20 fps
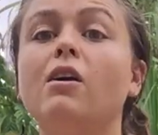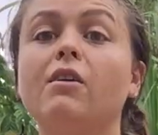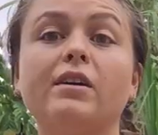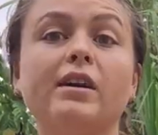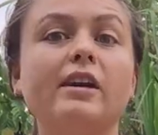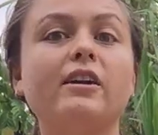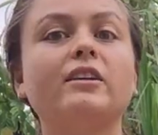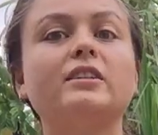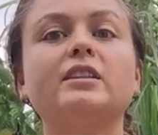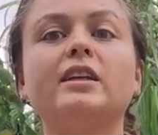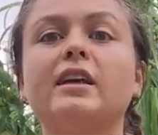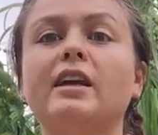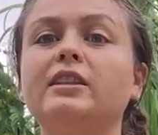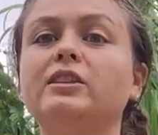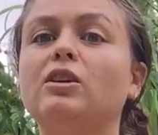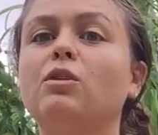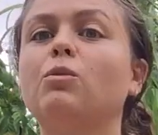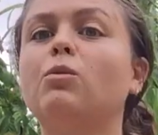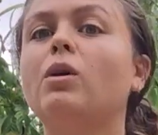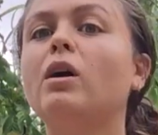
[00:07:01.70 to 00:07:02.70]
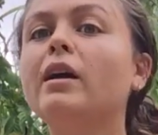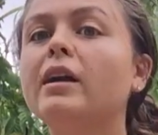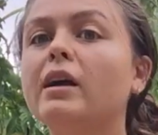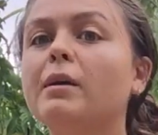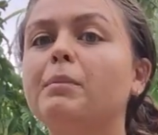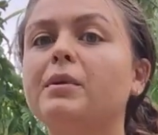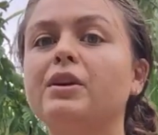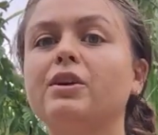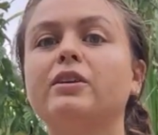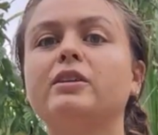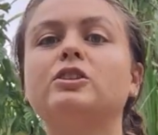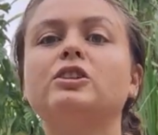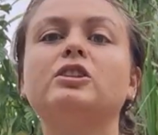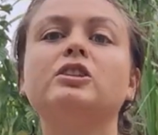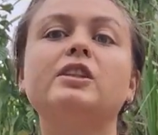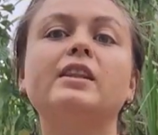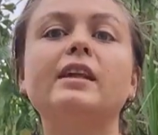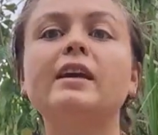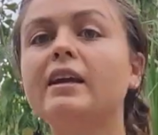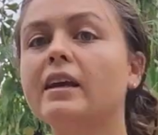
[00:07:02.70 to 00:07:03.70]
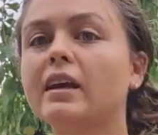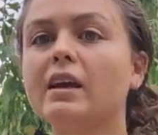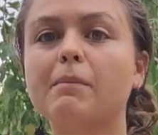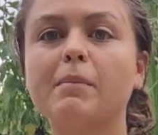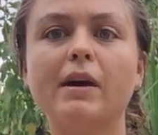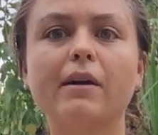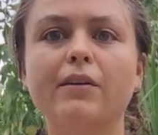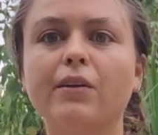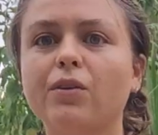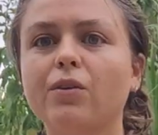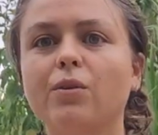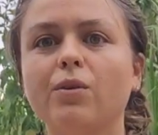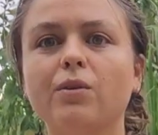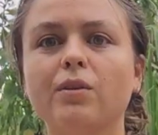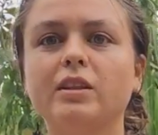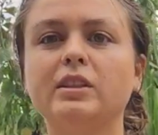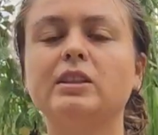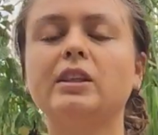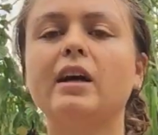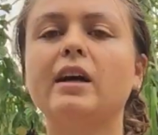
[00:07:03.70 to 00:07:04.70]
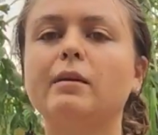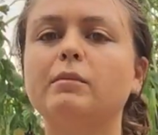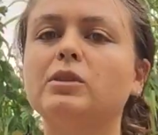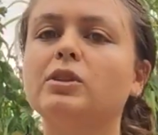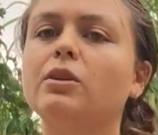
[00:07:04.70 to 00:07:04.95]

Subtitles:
okay, you're saying I don't want it, but you're just thinking about it all the time.